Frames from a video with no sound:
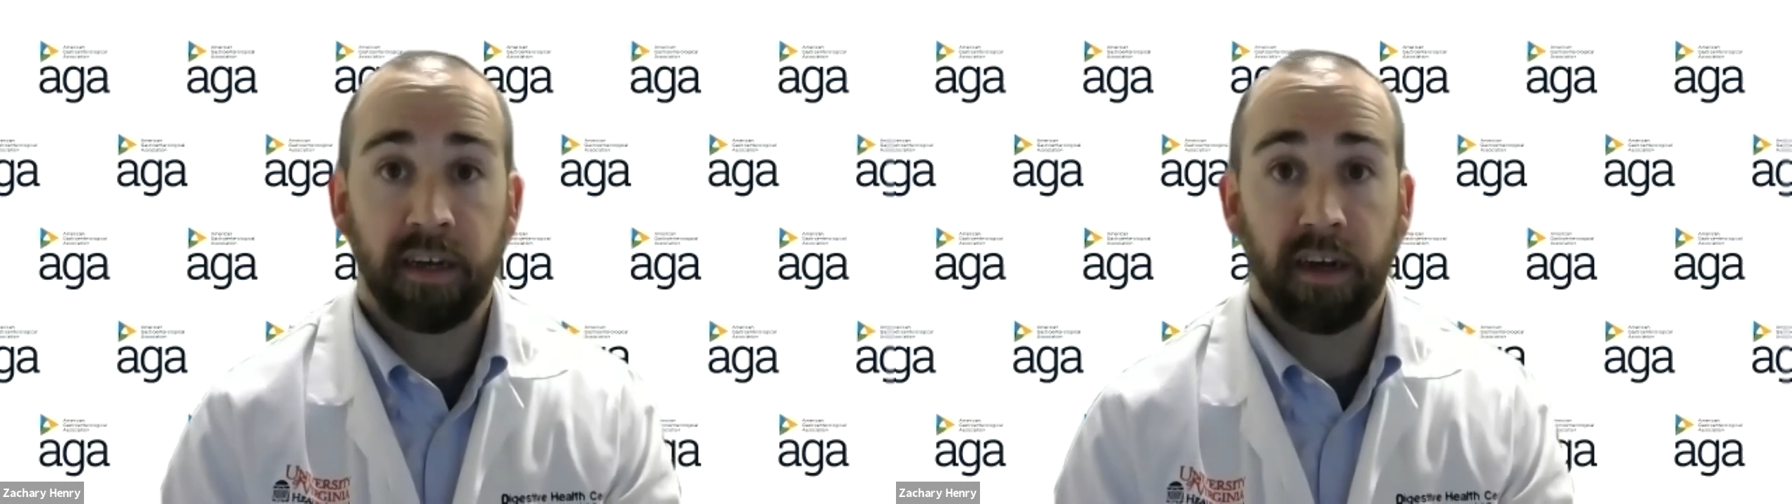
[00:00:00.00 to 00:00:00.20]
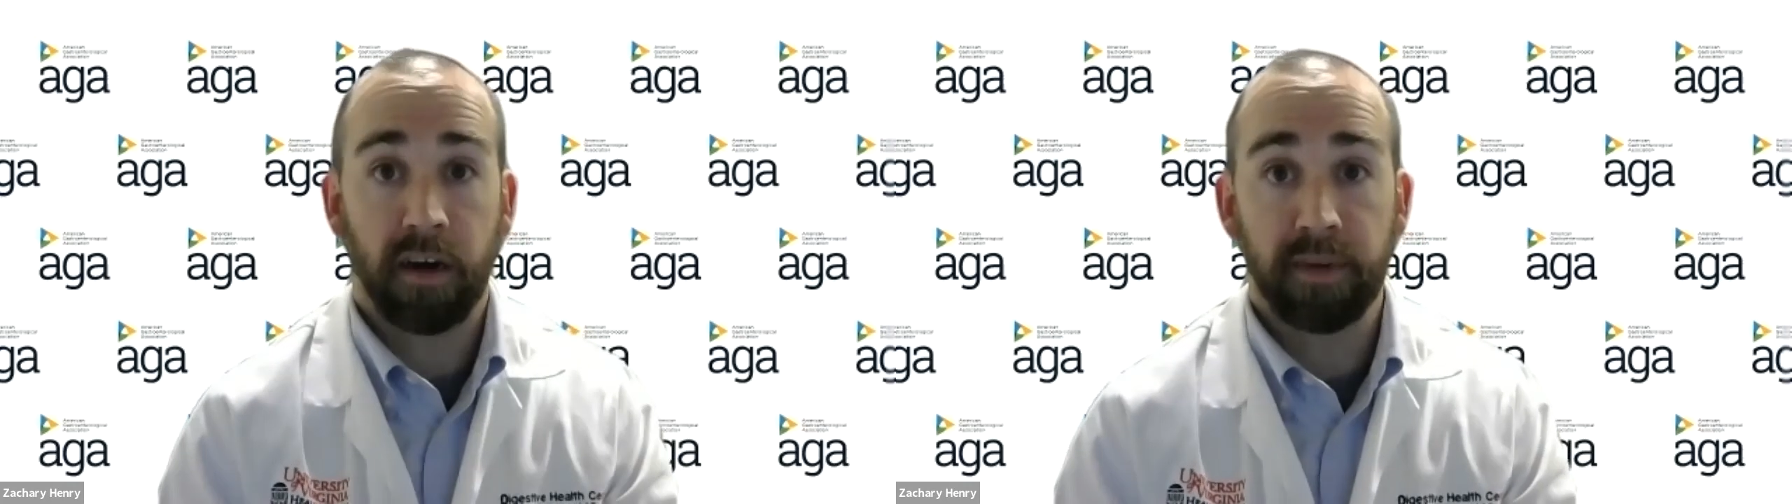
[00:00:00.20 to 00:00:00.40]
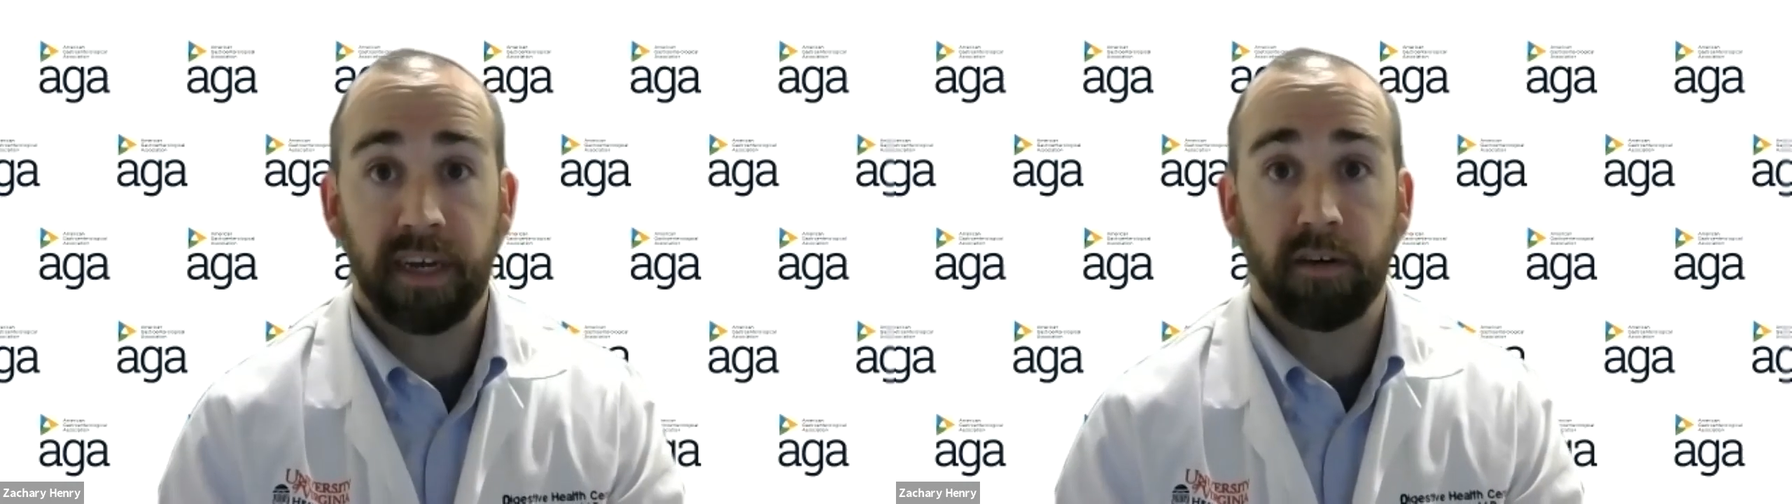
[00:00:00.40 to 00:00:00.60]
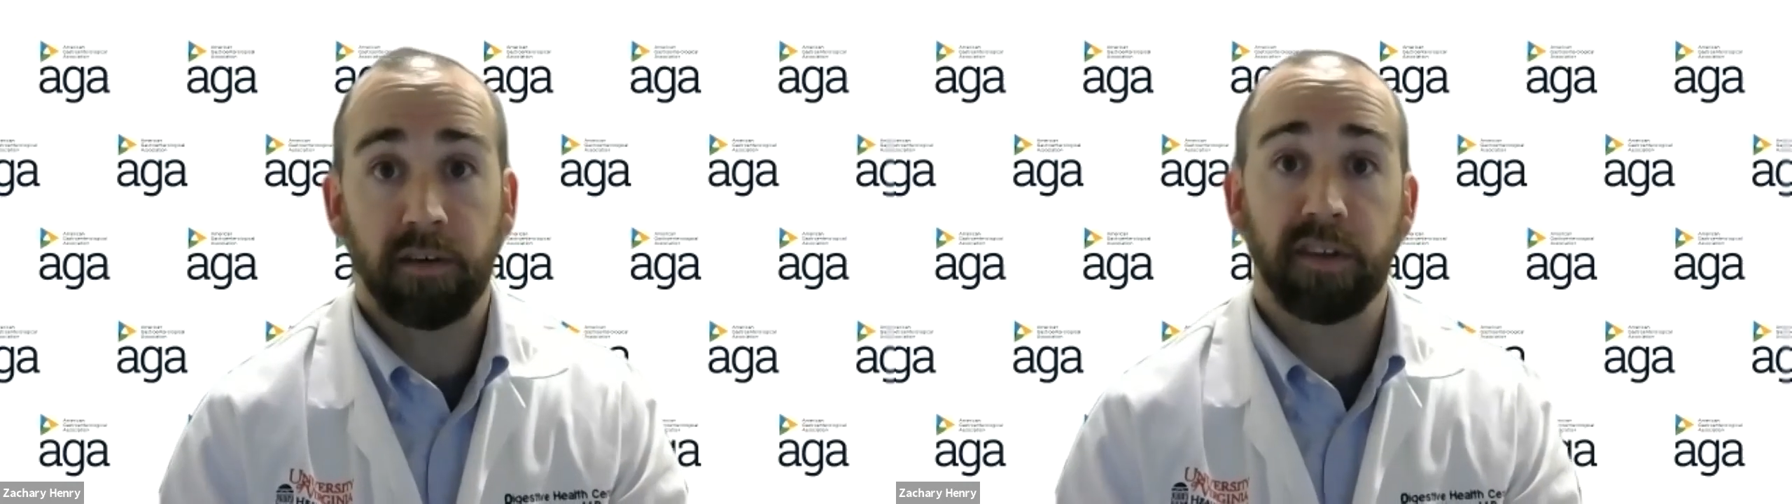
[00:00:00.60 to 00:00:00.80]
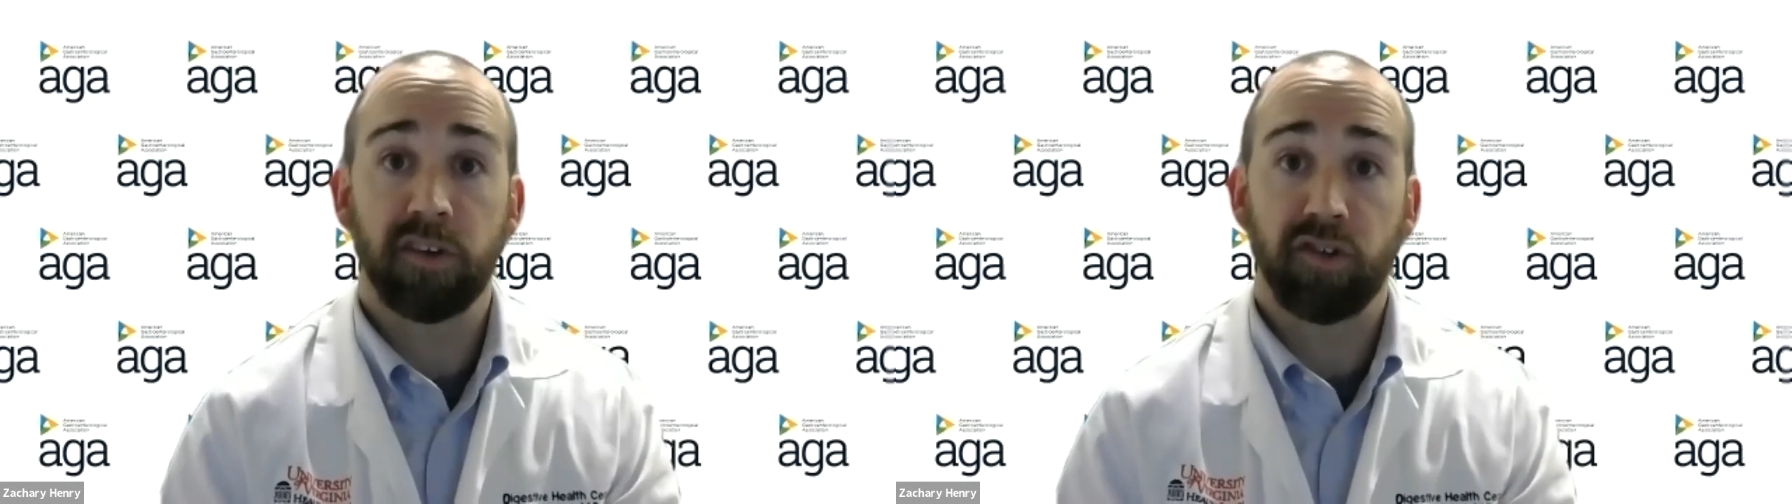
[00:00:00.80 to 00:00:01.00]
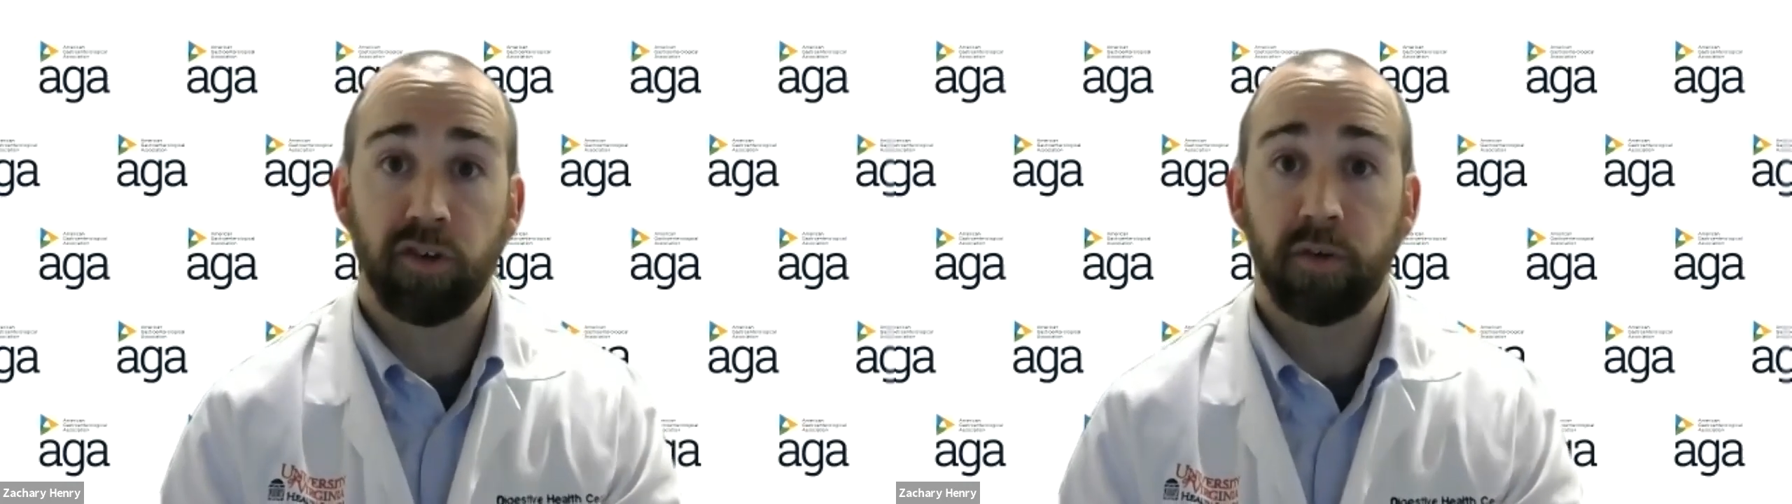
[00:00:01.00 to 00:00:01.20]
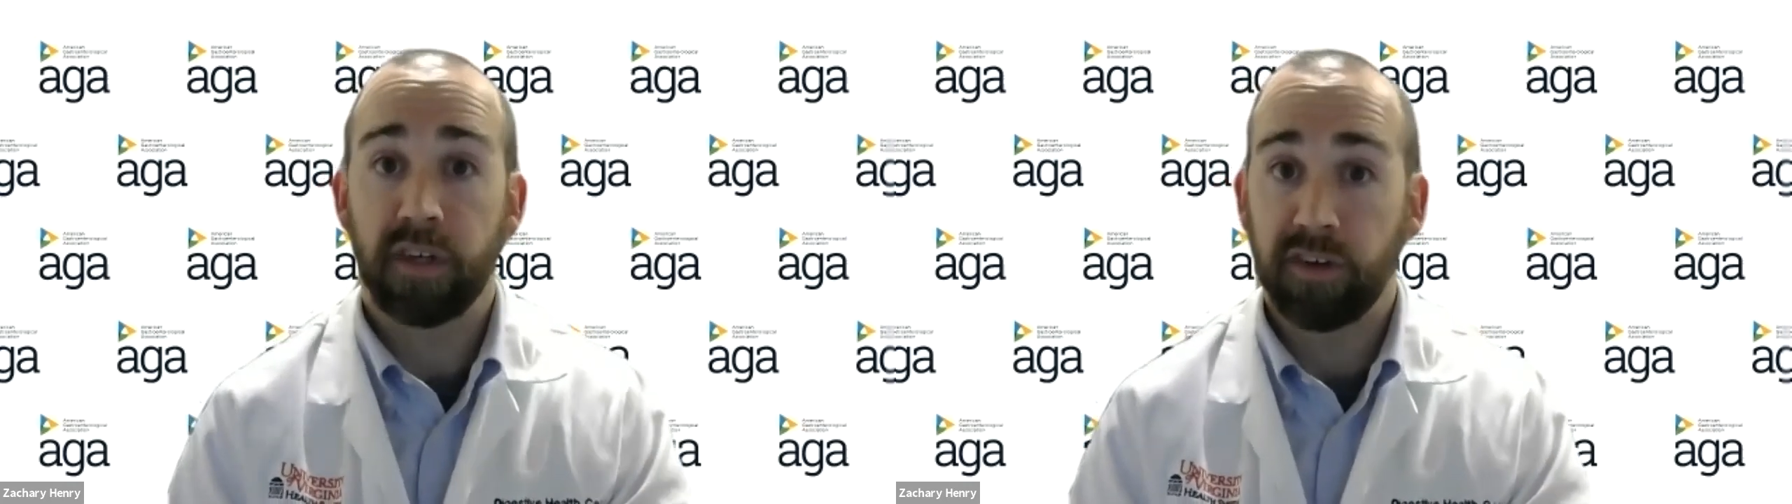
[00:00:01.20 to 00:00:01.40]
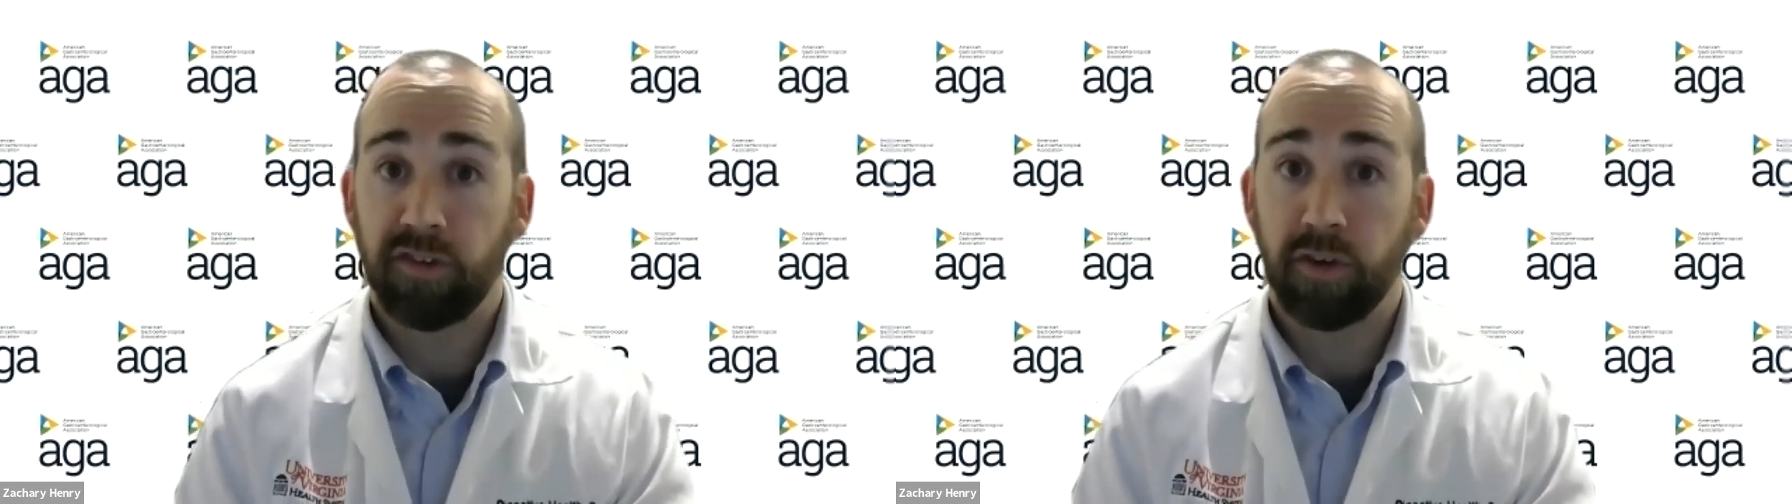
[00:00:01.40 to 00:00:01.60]
coming out in the June
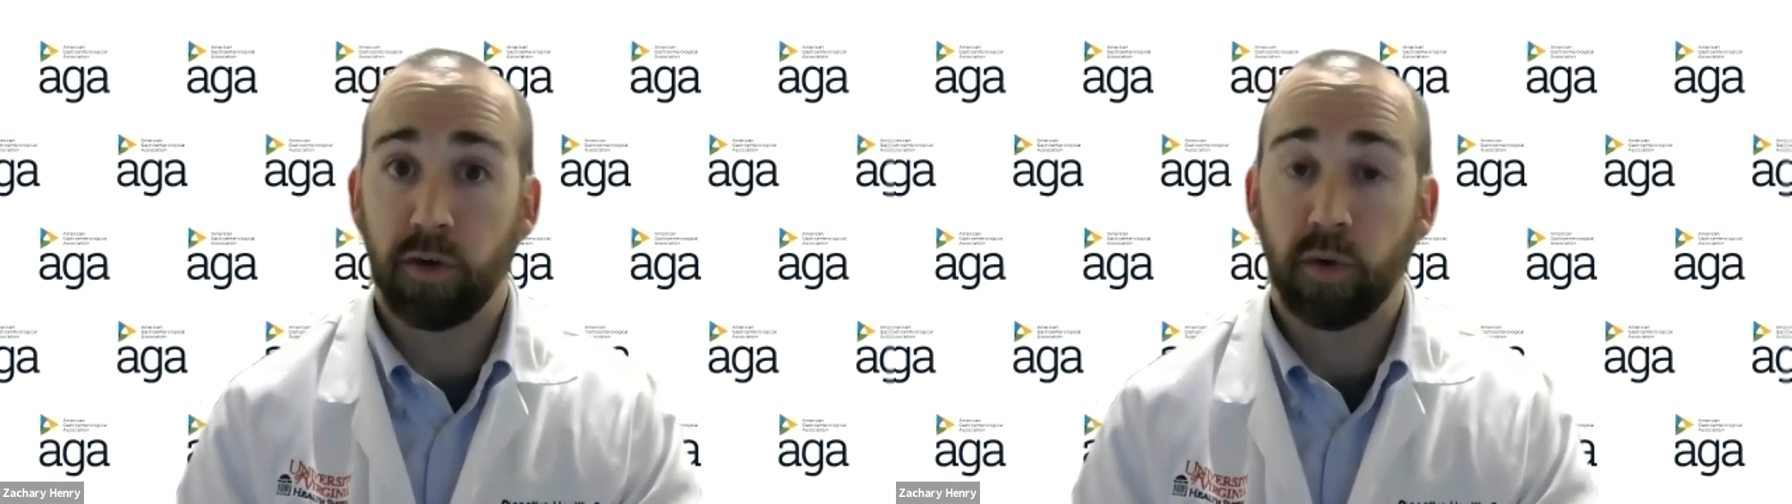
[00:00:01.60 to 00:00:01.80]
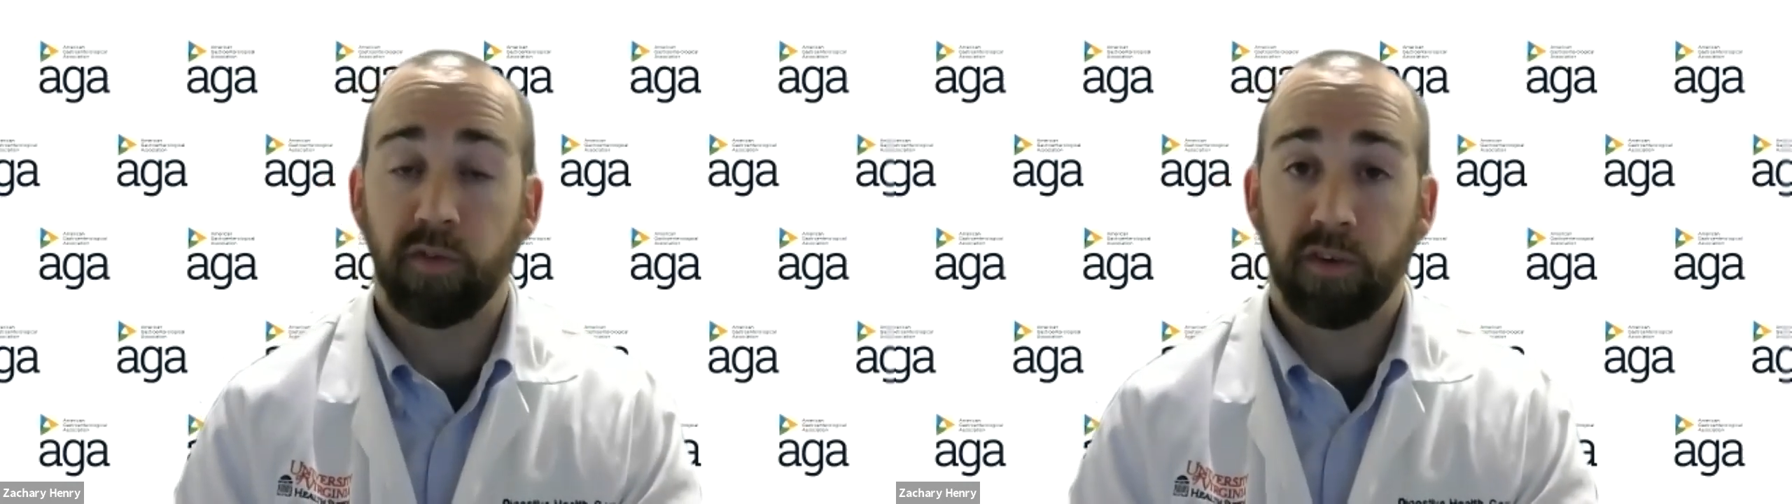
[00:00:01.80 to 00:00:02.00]
issue of